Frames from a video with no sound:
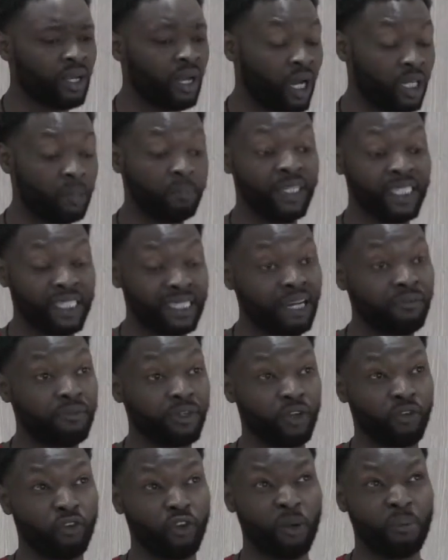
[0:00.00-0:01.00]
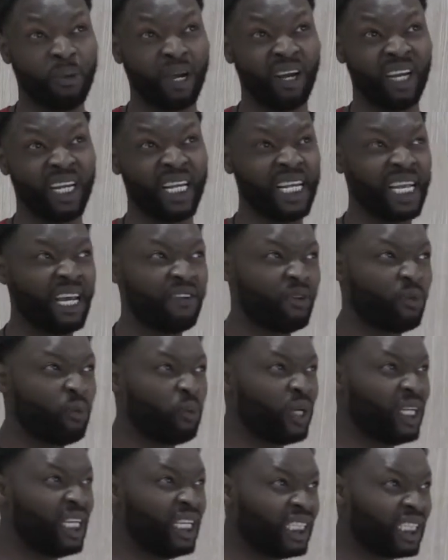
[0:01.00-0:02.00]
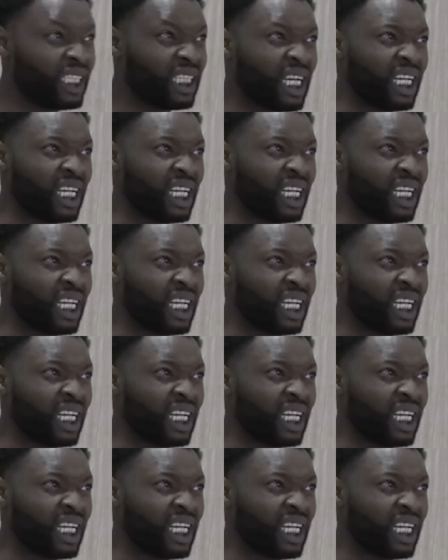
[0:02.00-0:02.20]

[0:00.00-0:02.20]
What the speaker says: I'd been in Africa for about 11 weeks